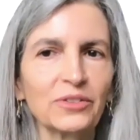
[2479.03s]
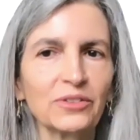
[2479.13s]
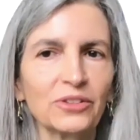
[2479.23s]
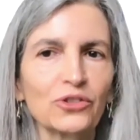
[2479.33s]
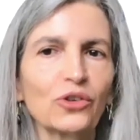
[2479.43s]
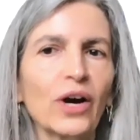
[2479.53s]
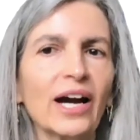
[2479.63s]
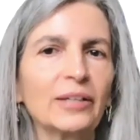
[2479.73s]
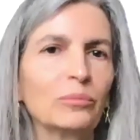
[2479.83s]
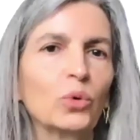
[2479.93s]

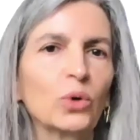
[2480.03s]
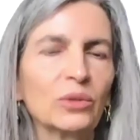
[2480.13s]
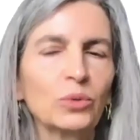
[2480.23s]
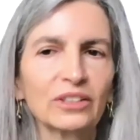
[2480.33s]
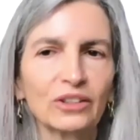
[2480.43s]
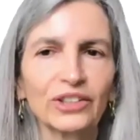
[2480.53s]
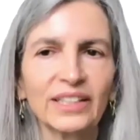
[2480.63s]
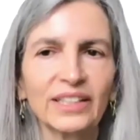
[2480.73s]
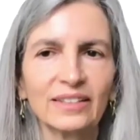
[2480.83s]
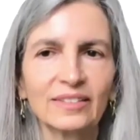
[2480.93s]
describe more what
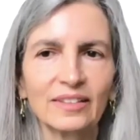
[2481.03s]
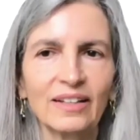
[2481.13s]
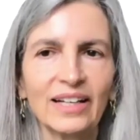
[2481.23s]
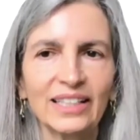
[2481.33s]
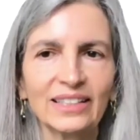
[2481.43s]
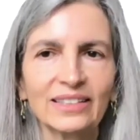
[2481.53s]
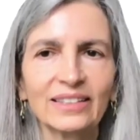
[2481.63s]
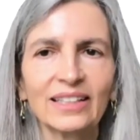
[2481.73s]
learning is like